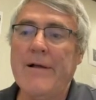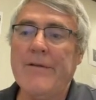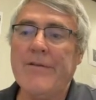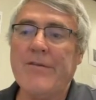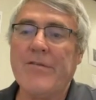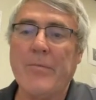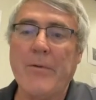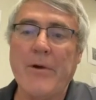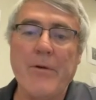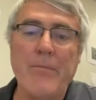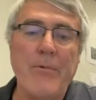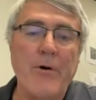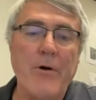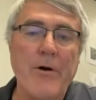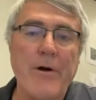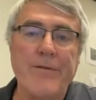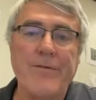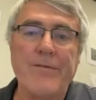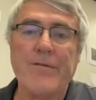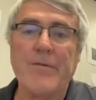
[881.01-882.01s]
spare
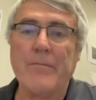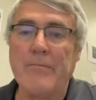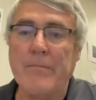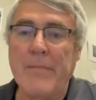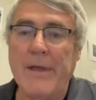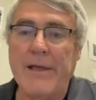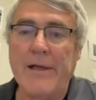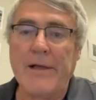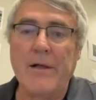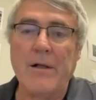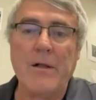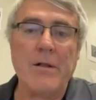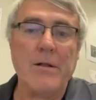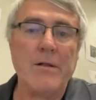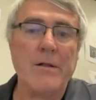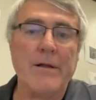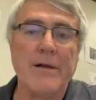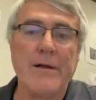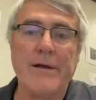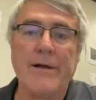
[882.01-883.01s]
parts,
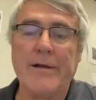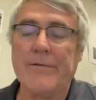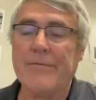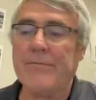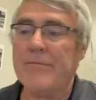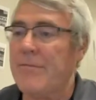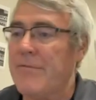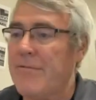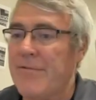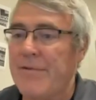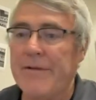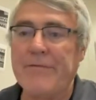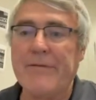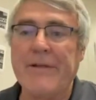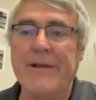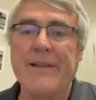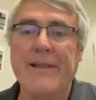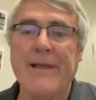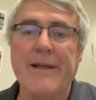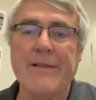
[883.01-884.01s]
mail, uh, stuff
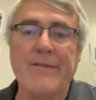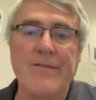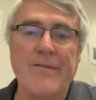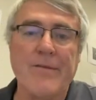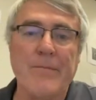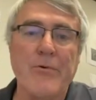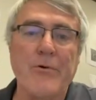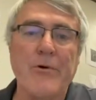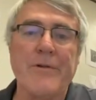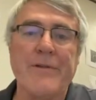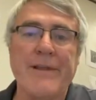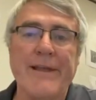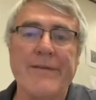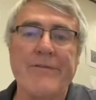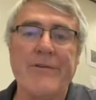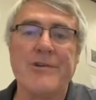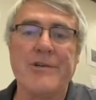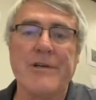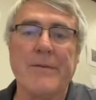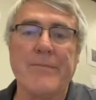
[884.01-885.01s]
like that to support
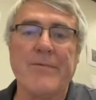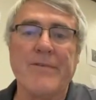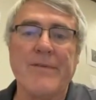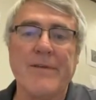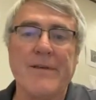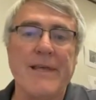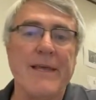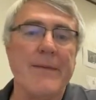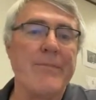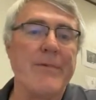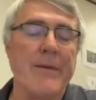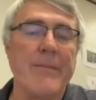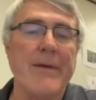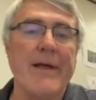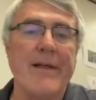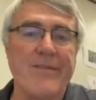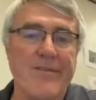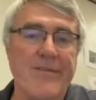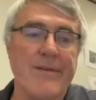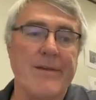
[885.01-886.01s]
Navy ships to keep them
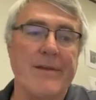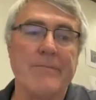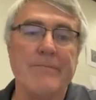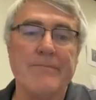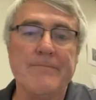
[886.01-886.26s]
at sea.